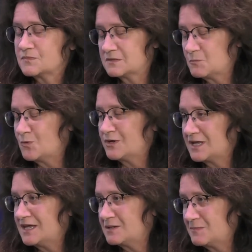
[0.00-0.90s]
Warren
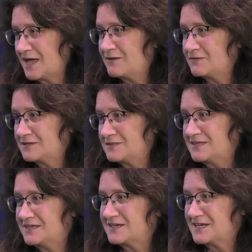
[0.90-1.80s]
Ham having
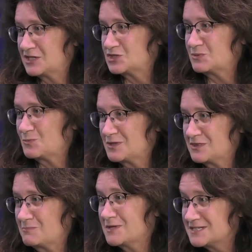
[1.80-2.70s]
the connection with
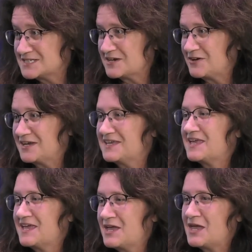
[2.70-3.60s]
the military,
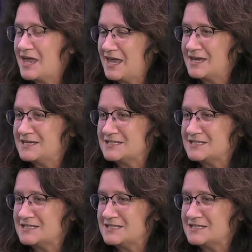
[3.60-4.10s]
mm -hmm.